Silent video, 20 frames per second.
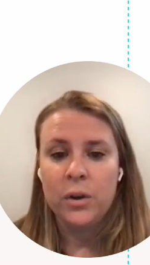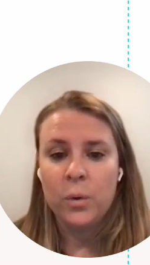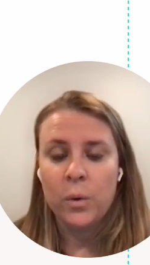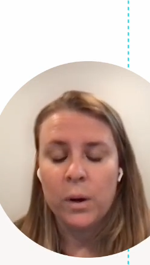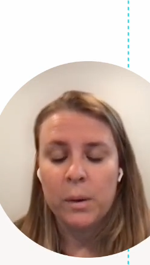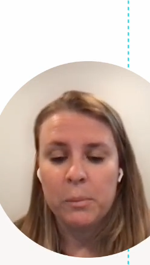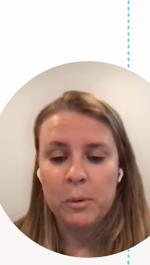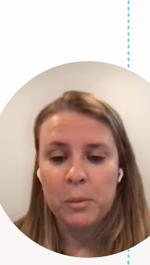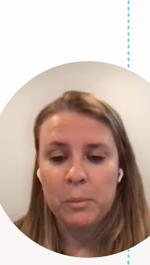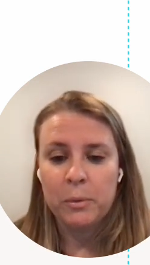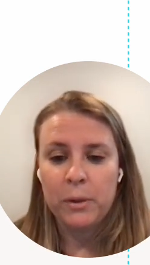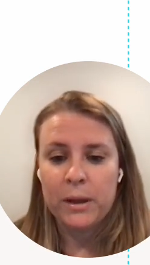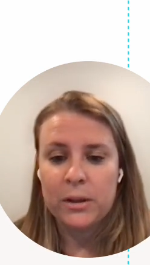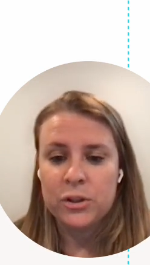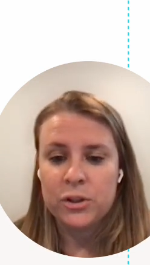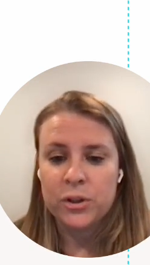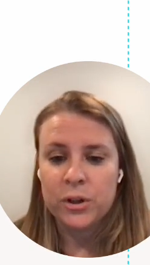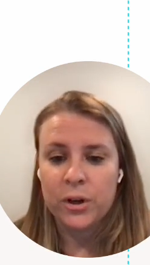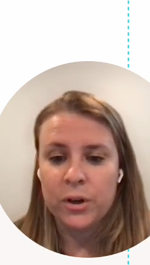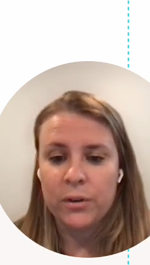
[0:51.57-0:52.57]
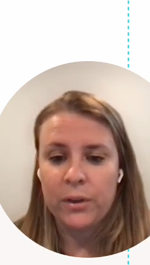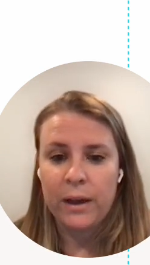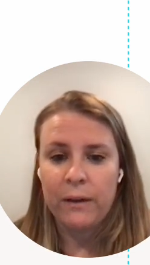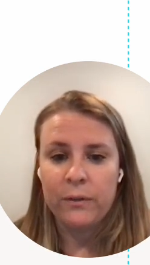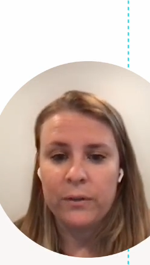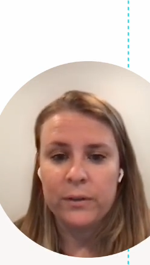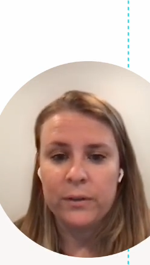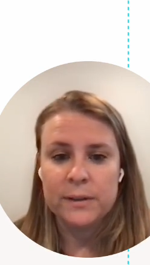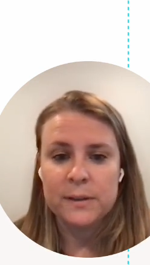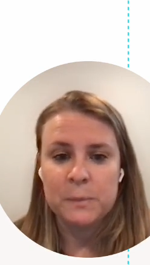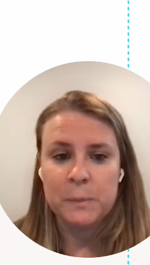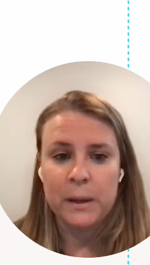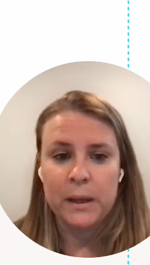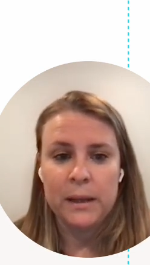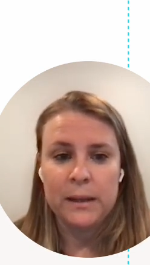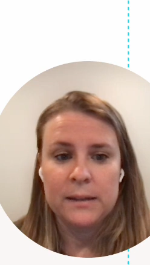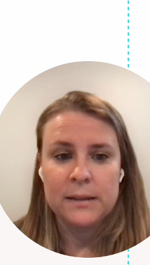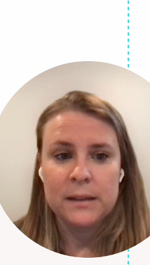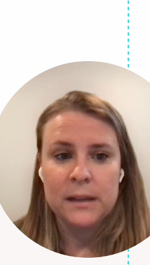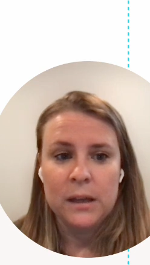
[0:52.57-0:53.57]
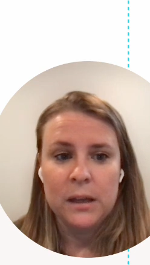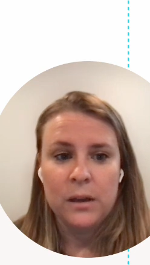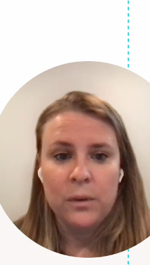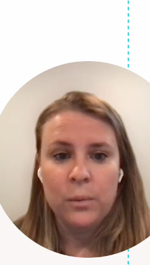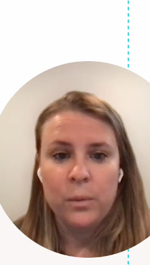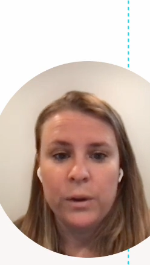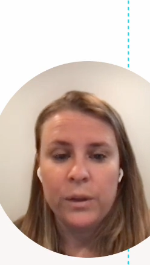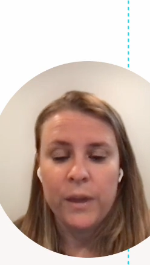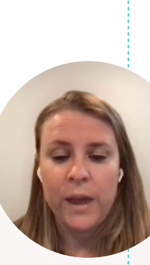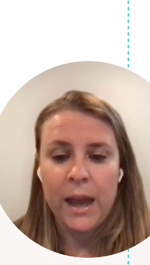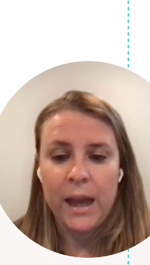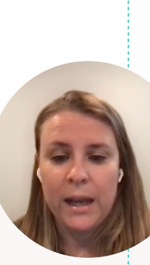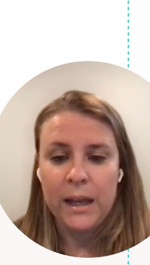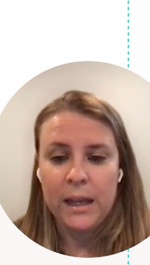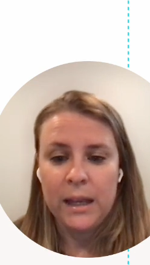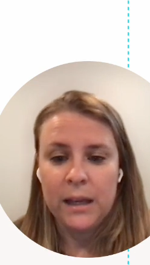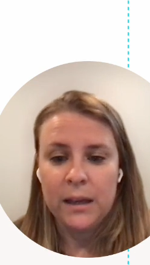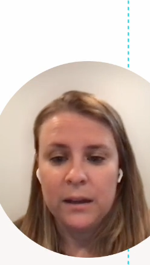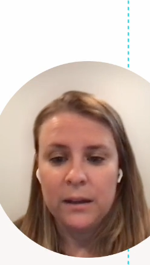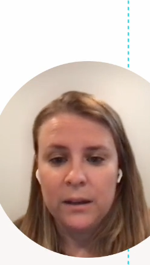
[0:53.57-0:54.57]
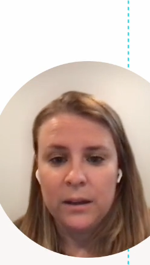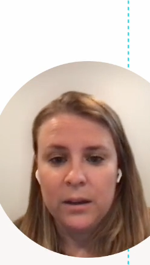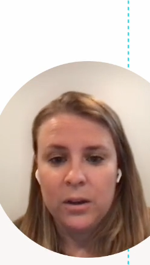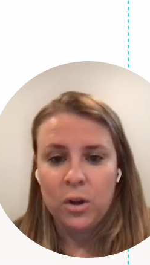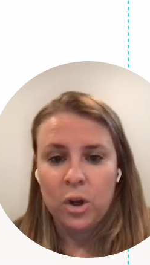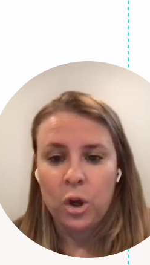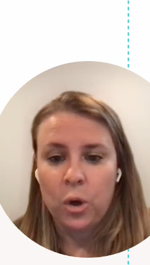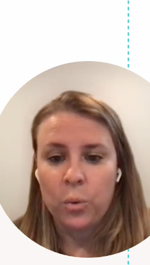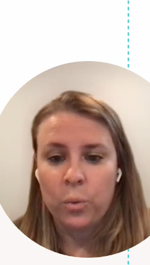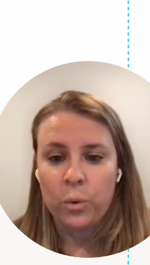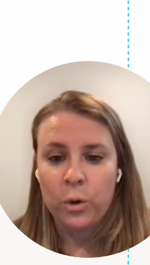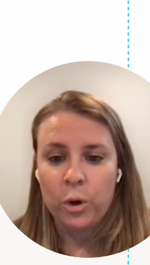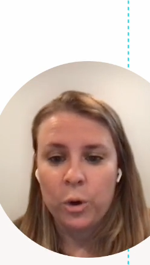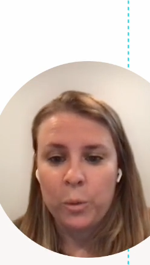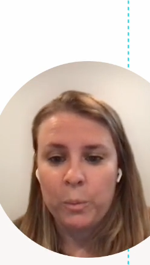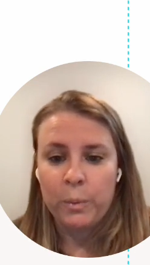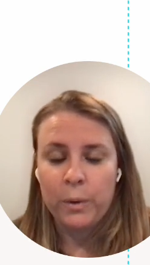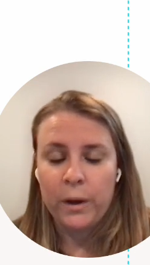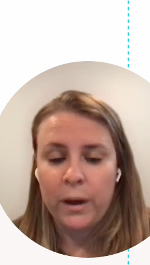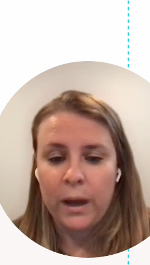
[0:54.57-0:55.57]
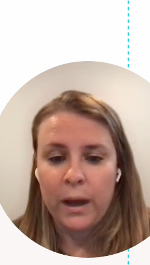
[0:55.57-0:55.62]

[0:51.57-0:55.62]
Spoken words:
normal blood sugar levels. But with any group,